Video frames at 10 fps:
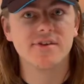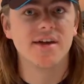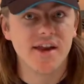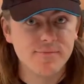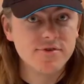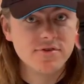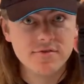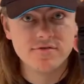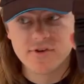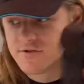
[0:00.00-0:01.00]
I get up to.
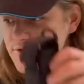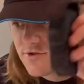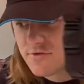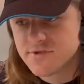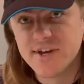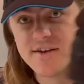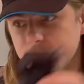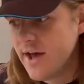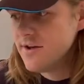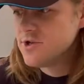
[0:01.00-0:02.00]
So, second
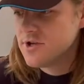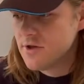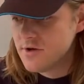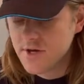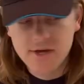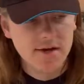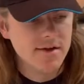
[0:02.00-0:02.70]
pouch along here.